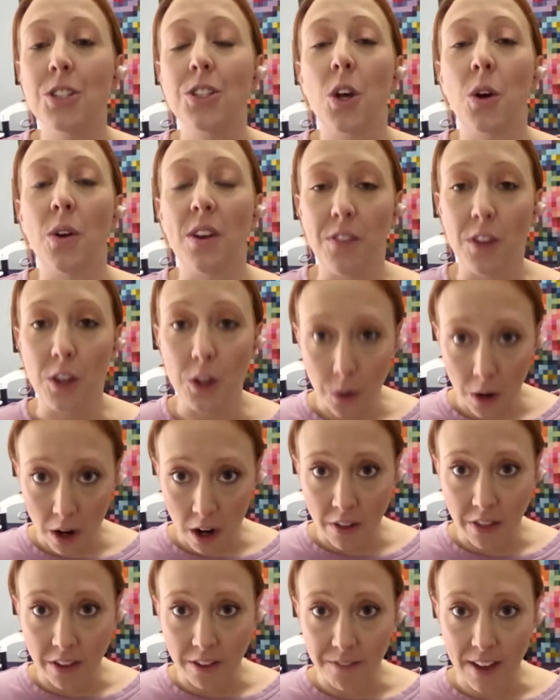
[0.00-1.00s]
So if you
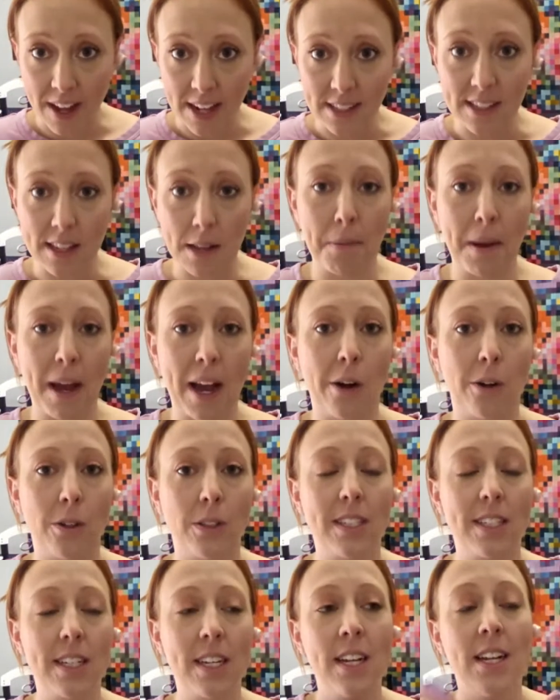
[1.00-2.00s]
are on the fence
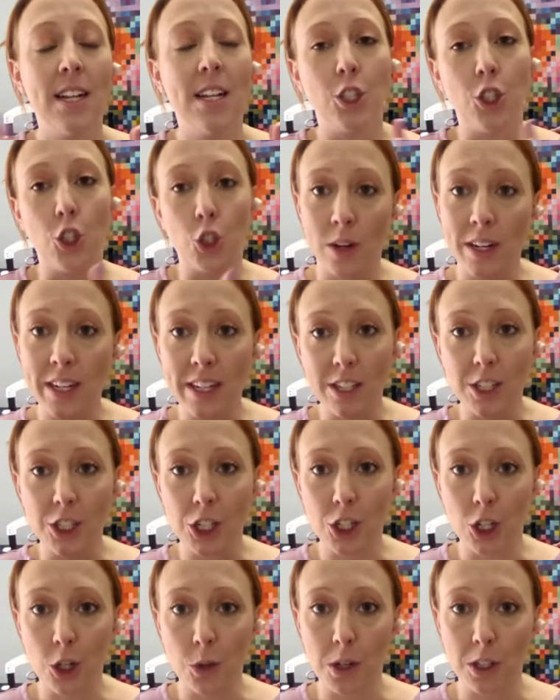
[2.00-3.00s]
about joining the
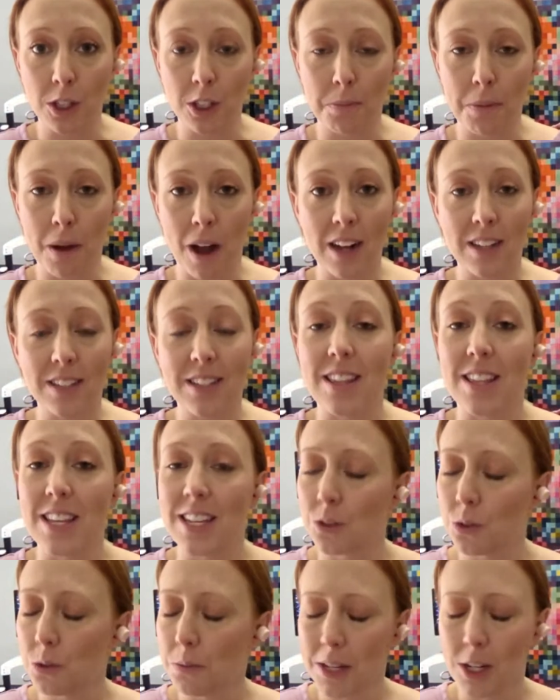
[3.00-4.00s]
Ginger Quilter Box,
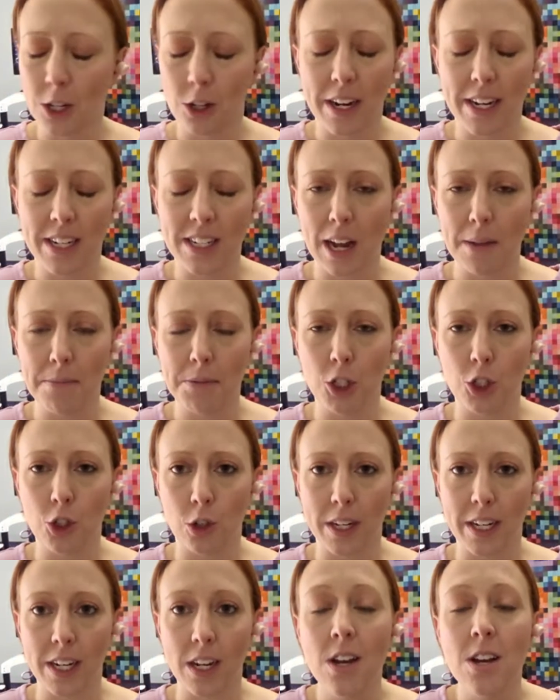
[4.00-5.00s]
this would be a great time to
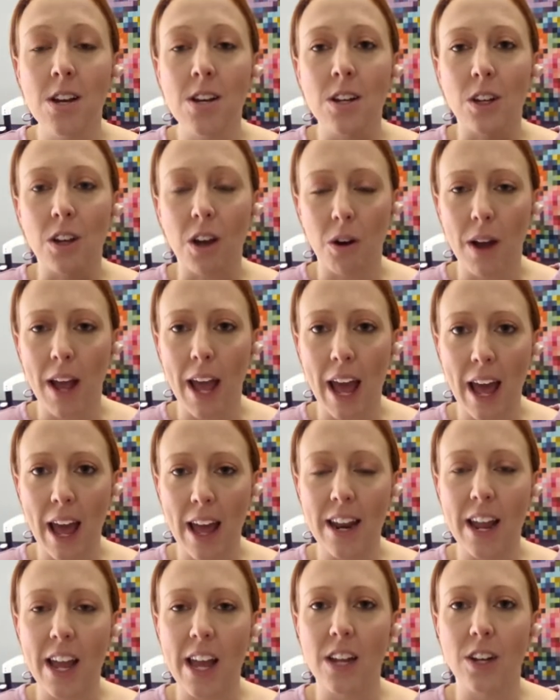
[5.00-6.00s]
join. Go
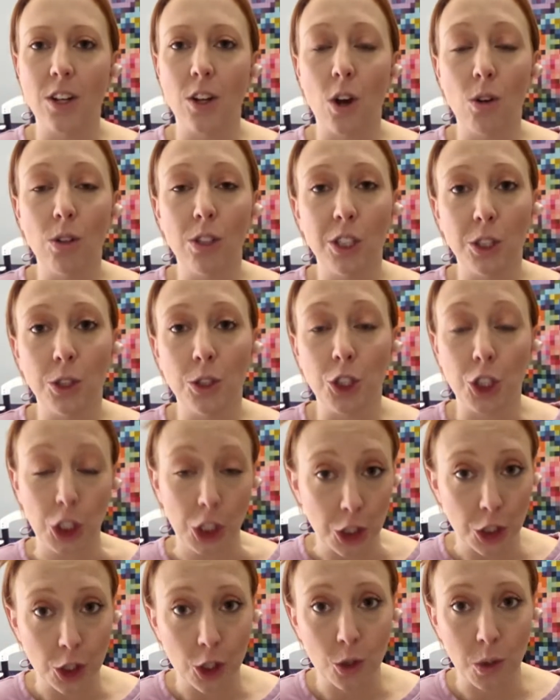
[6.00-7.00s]
ahead and go to
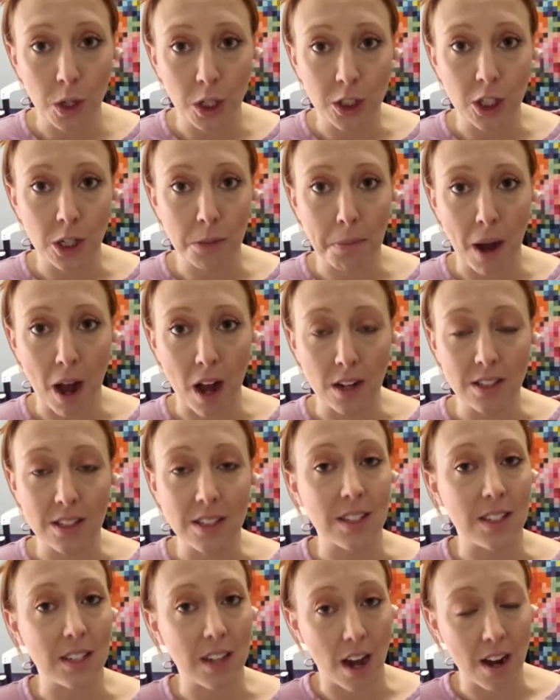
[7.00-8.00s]

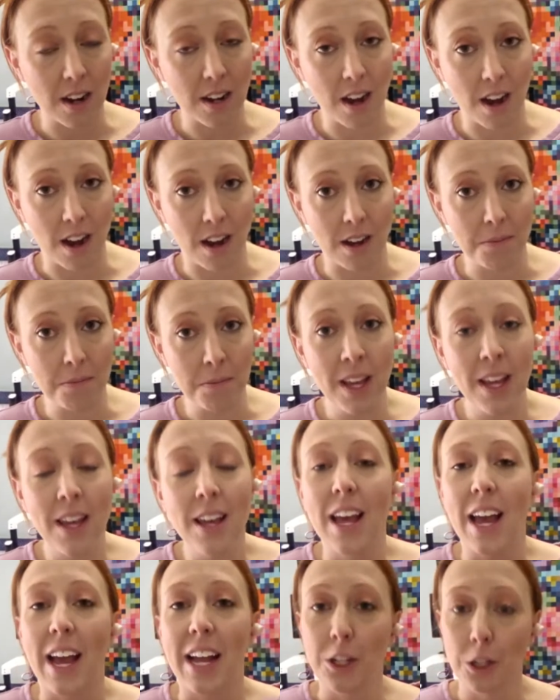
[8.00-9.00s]
gingerquilterbox.com.
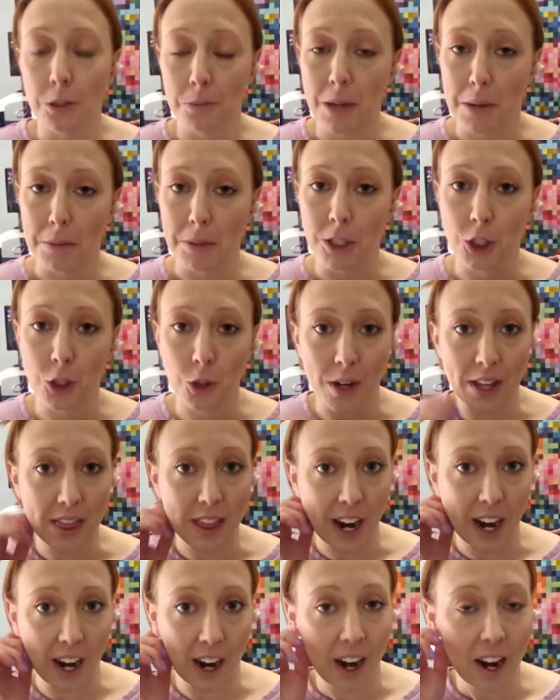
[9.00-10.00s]
and you'll be able to join
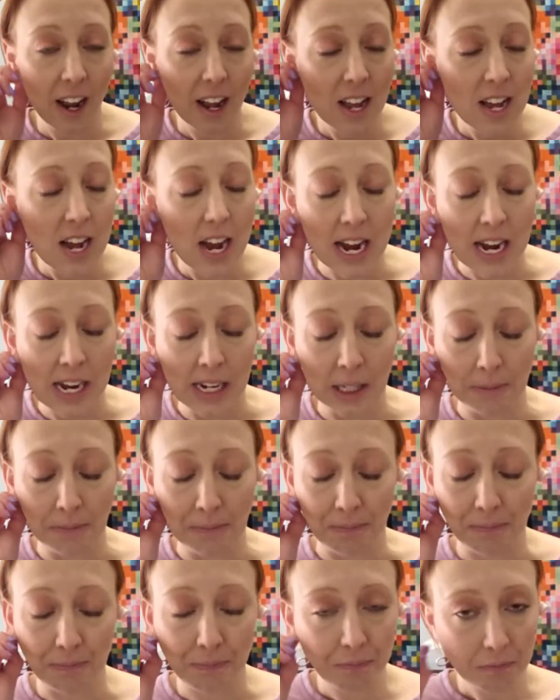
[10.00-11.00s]
there.
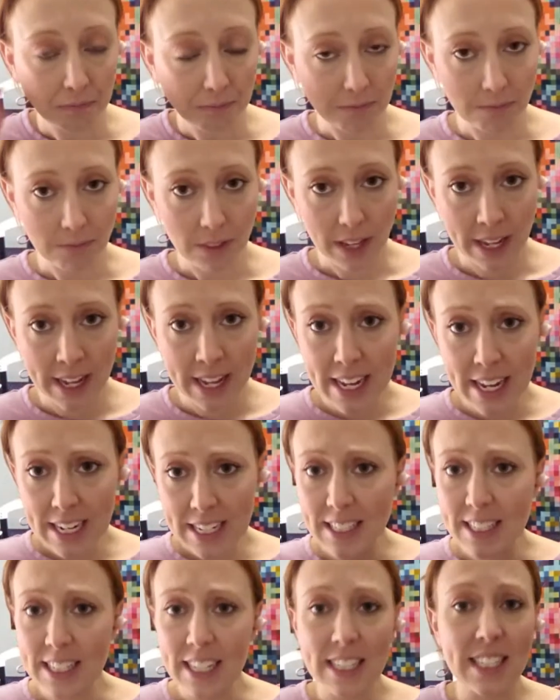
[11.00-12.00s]
It
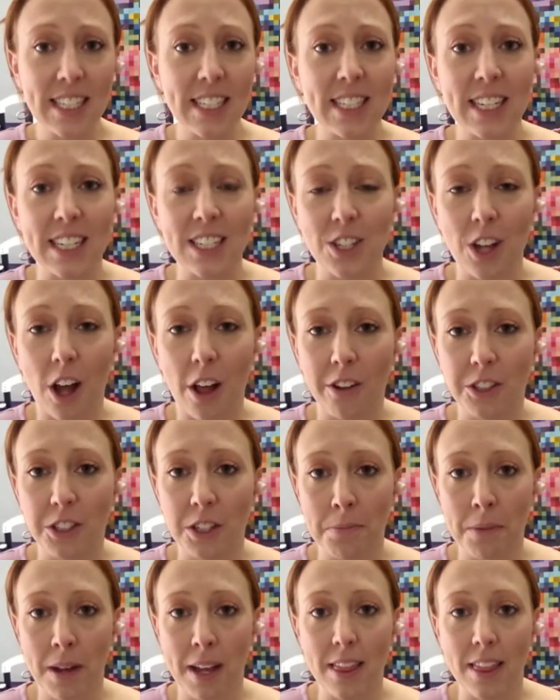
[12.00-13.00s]
is
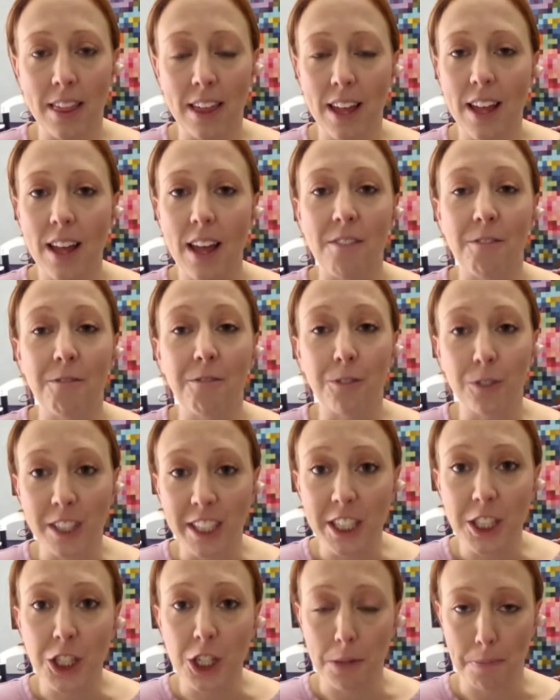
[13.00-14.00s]
$66 a month,
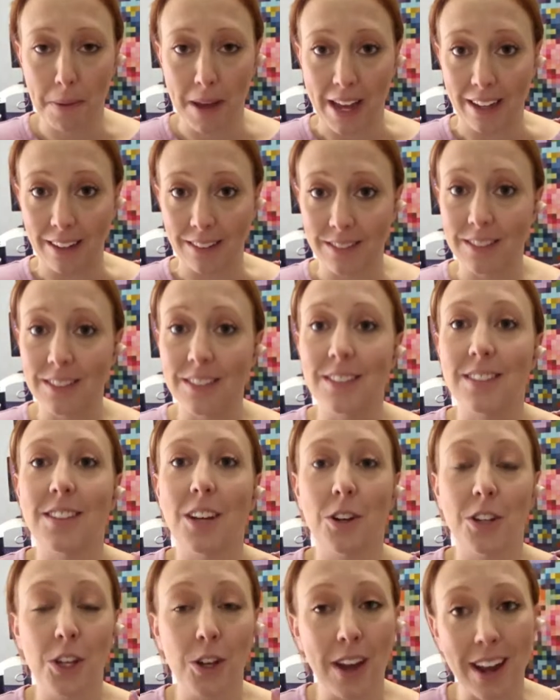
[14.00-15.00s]
free shipping.
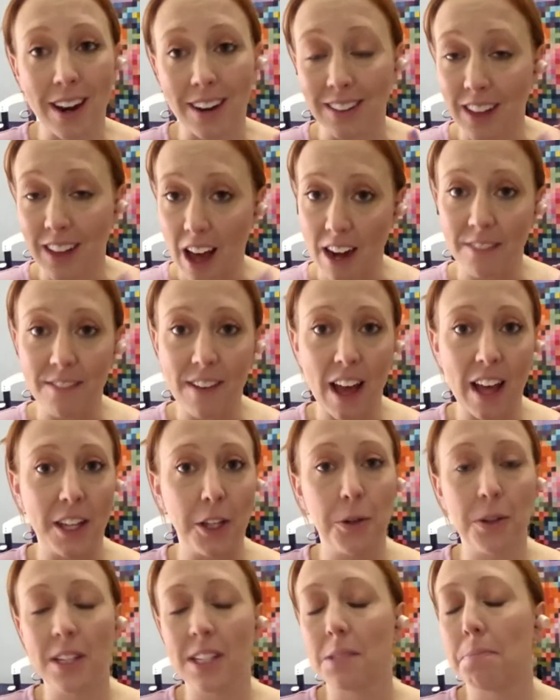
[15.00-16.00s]
So you get a lot of
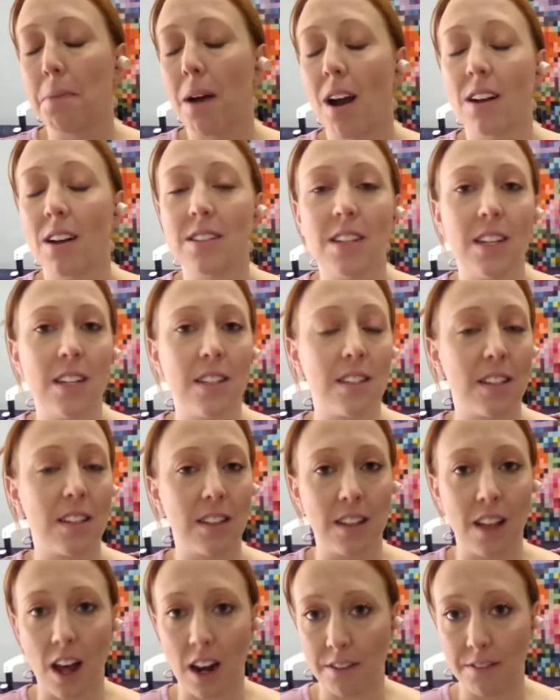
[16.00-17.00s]
value in this box. It's a
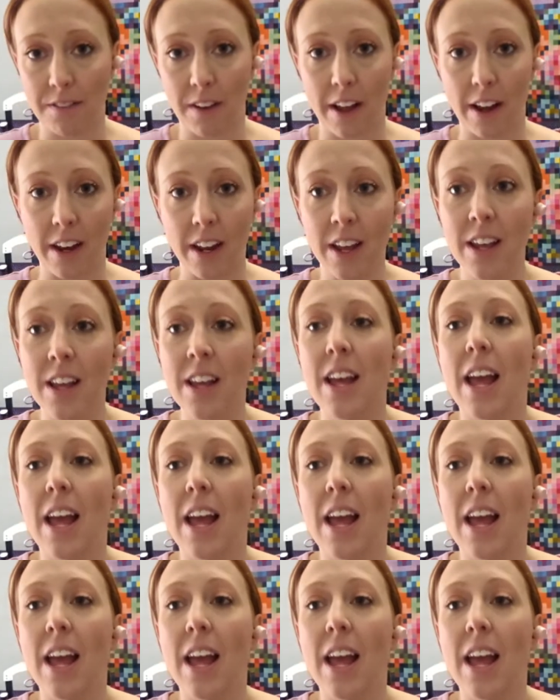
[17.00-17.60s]
lot of fun.